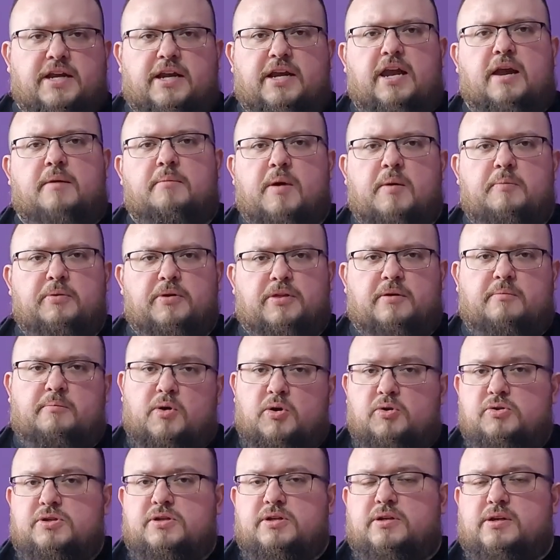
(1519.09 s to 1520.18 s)
I came up with a
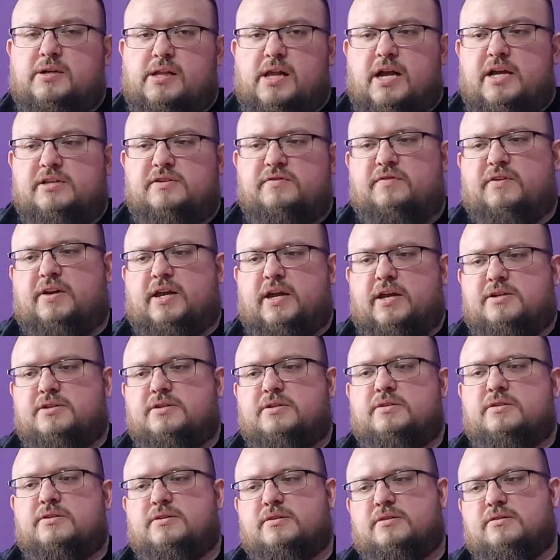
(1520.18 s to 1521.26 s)
motion
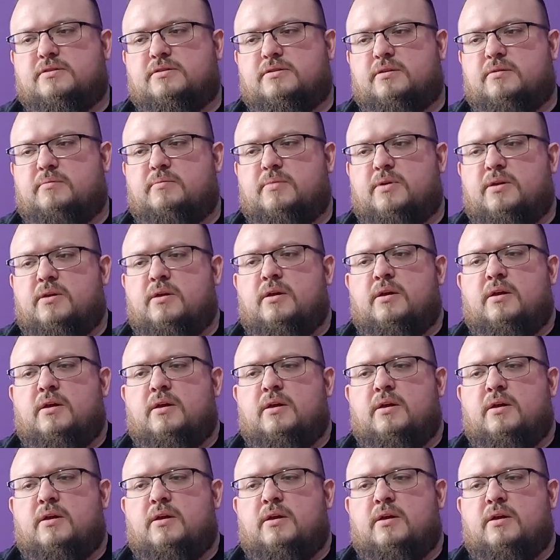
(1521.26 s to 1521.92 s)
classification system.